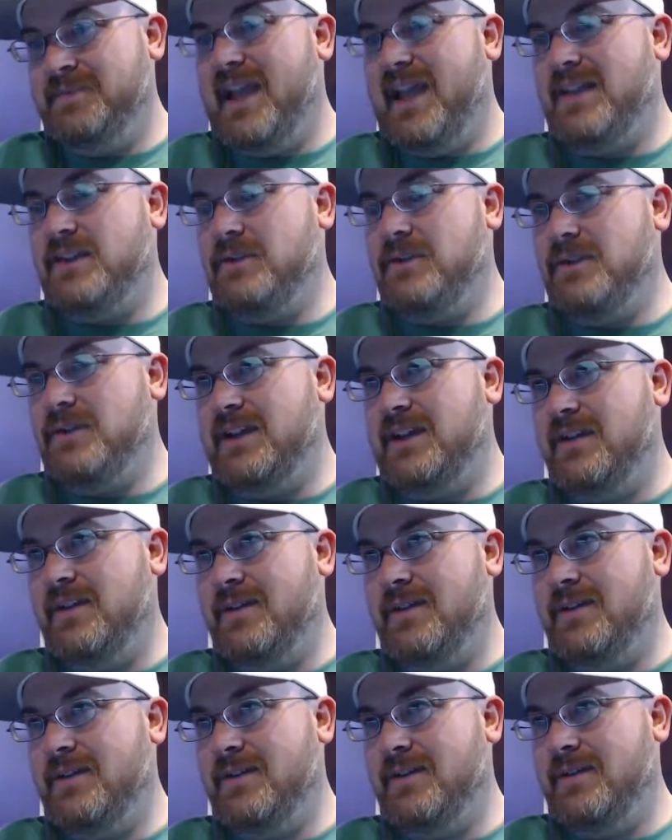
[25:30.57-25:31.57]
and you
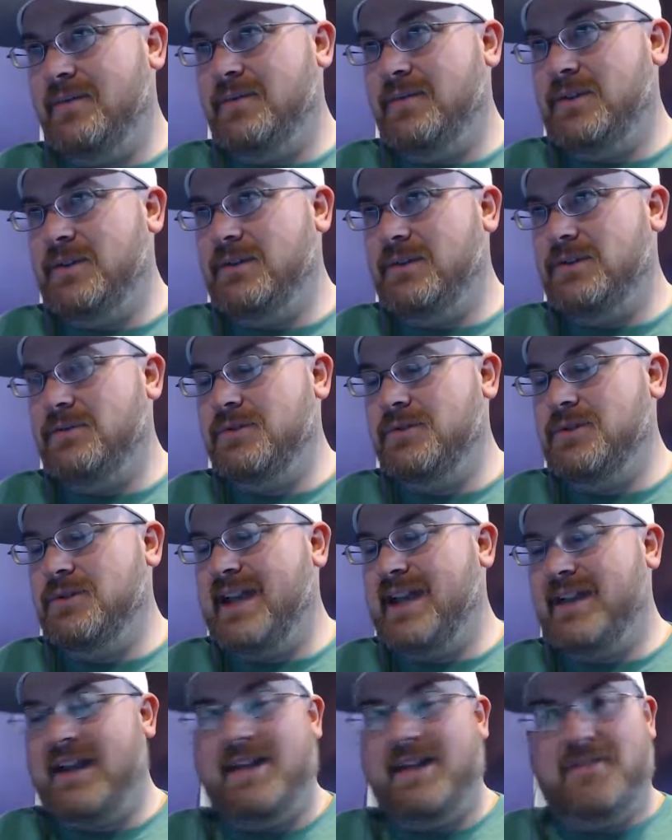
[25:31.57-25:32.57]

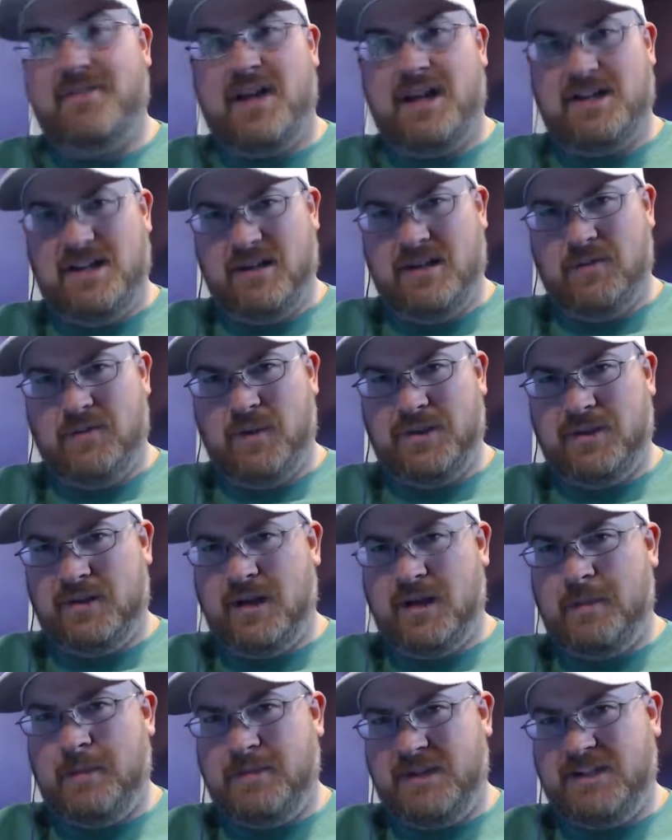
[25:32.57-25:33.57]
get kind of an idea of what their
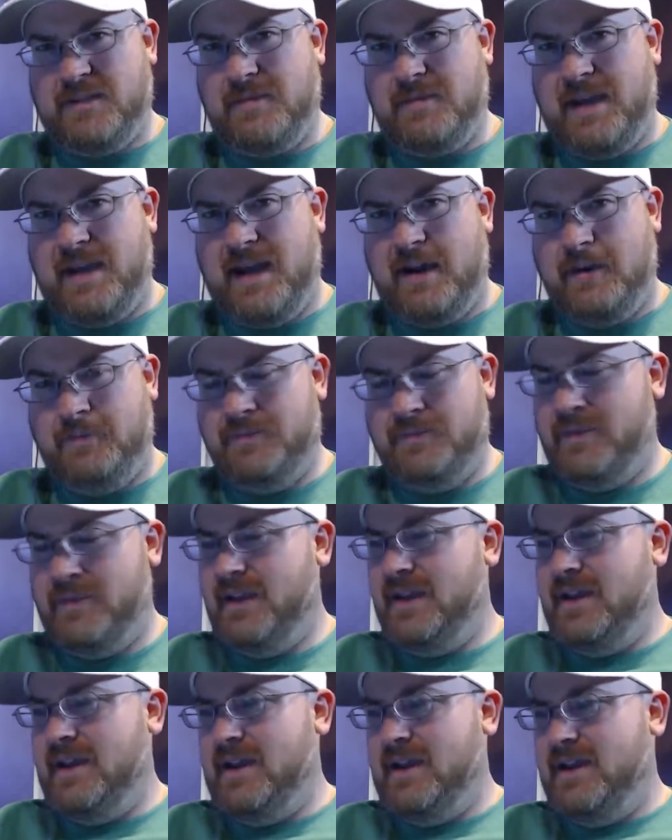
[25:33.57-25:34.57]
company's about,
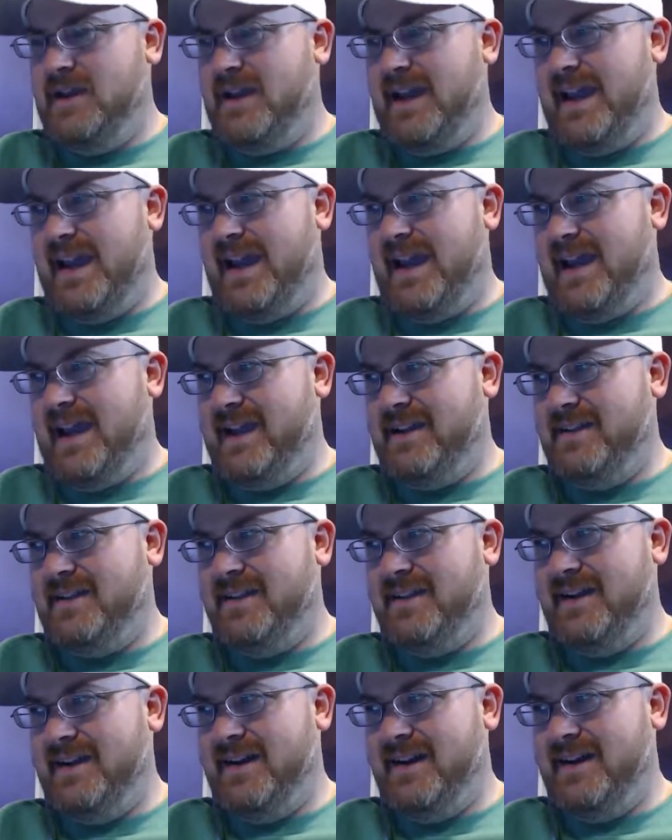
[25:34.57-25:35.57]

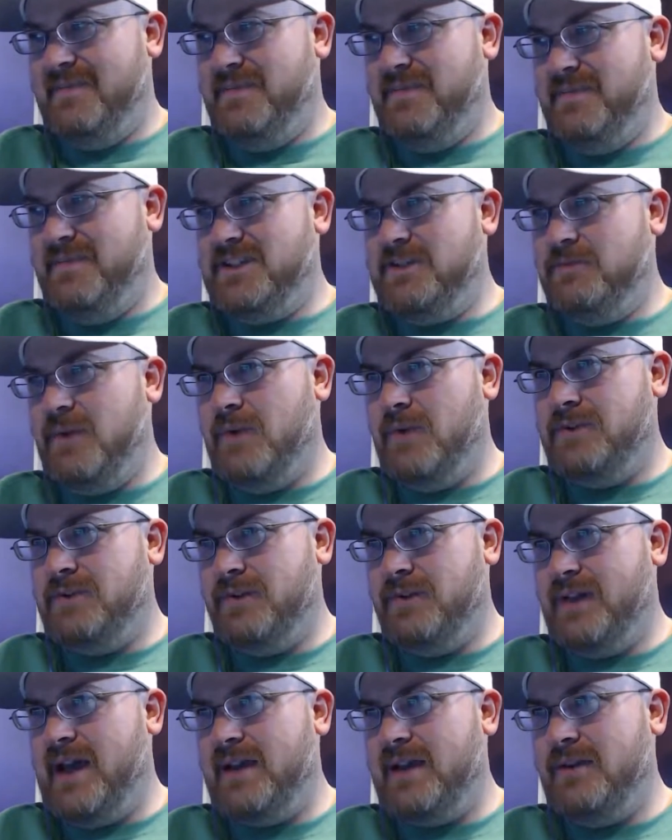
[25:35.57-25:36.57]
and but you
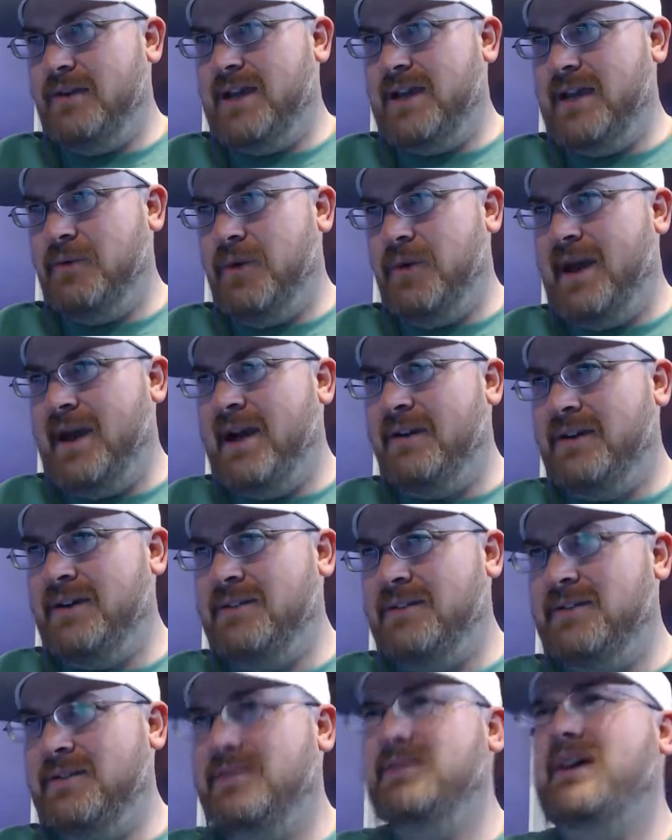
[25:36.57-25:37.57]
wonder, like, okay, well, how
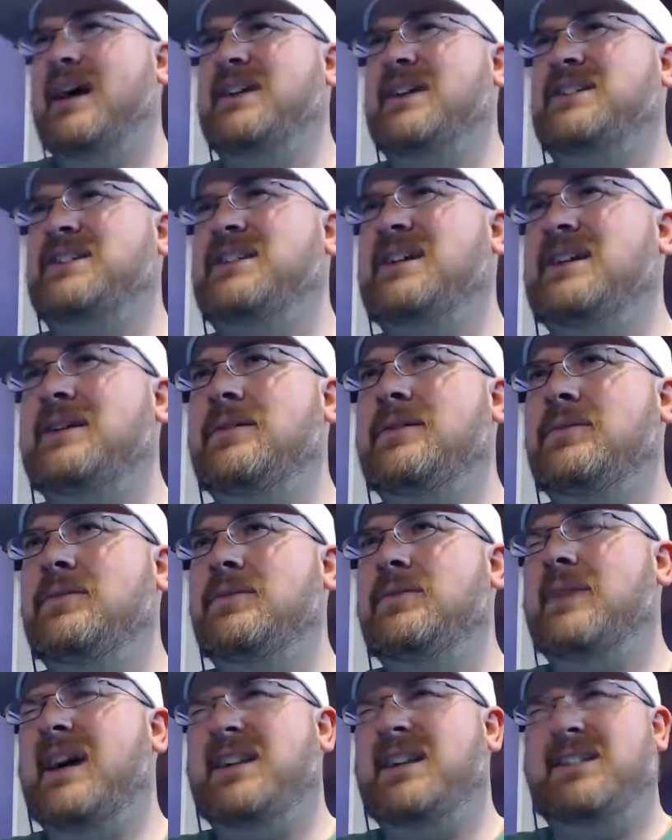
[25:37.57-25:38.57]
can I see
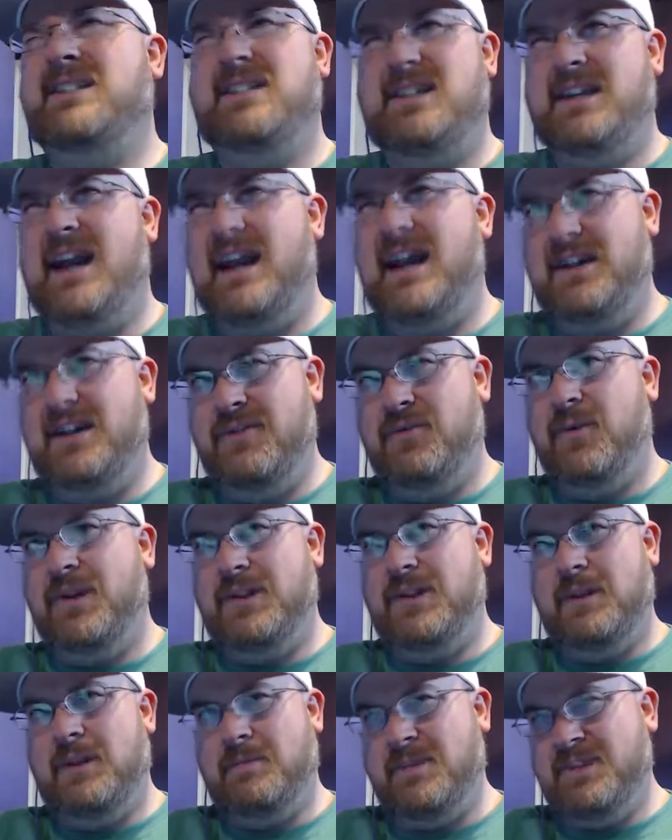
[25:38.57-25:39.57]
kind of
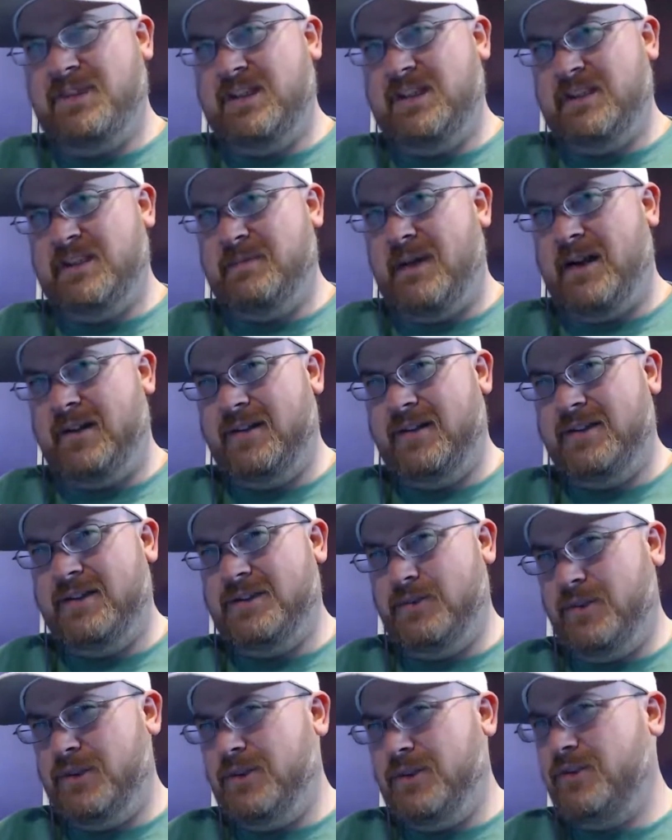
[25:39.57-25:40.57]
what their business model is
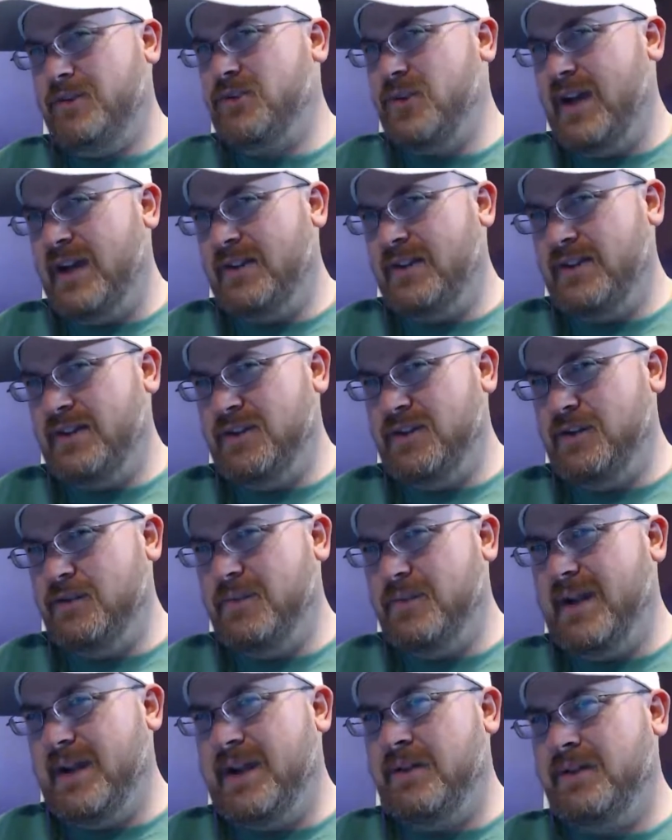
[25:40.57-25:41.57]
or what they're trying to
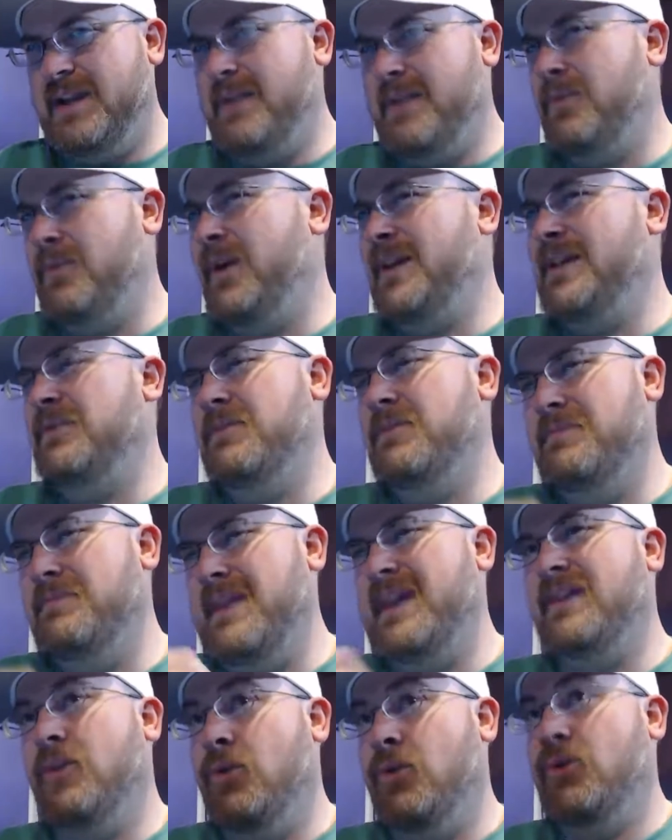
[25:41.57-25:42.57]
do, but I don't get why they would
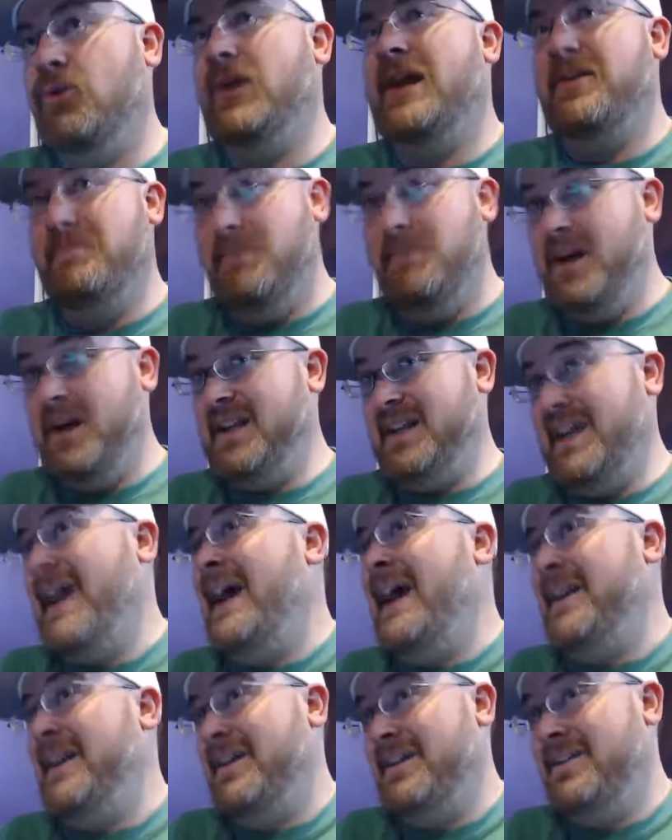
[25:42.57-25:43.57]
make a whole lot of money
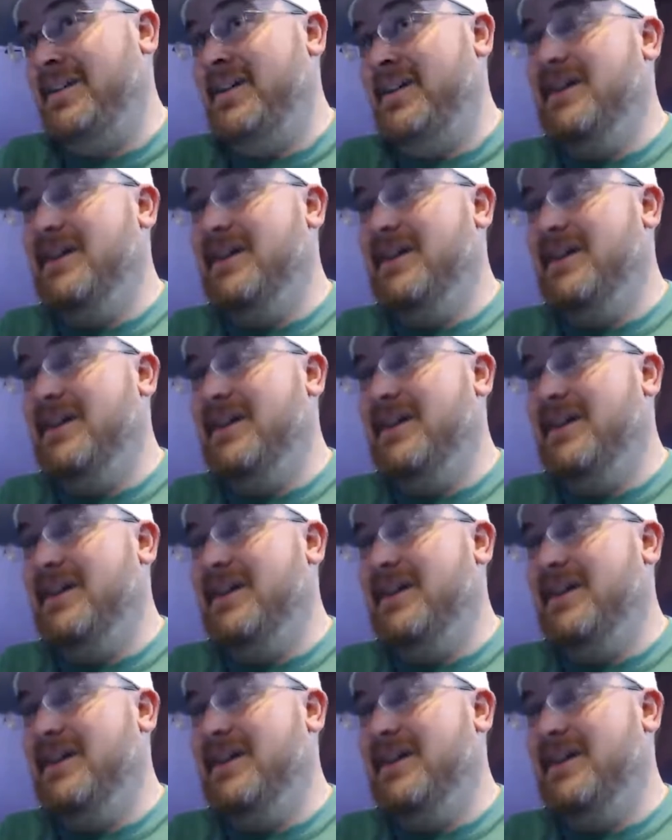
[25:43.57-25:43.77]
at it.